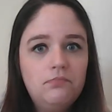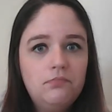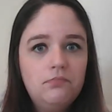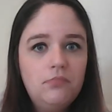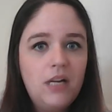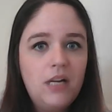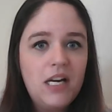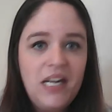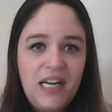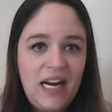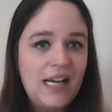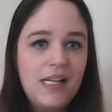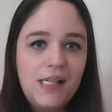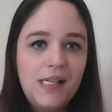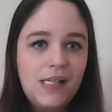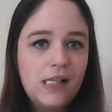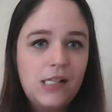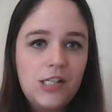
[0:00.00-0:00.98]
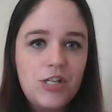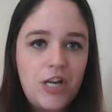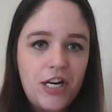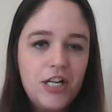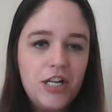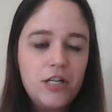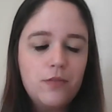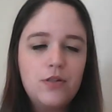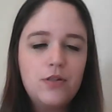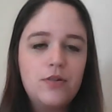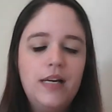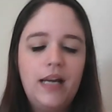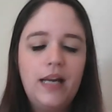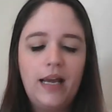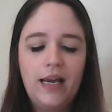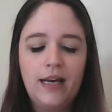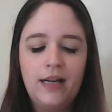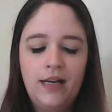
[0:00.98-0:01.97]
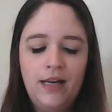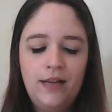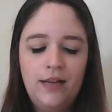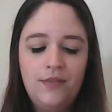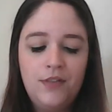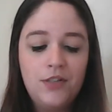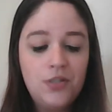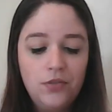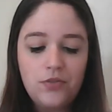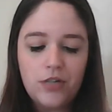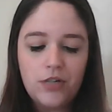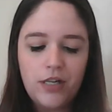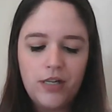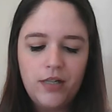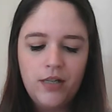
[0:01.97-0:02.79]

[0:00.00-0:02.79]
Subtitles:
nice exchange between Anna and the children.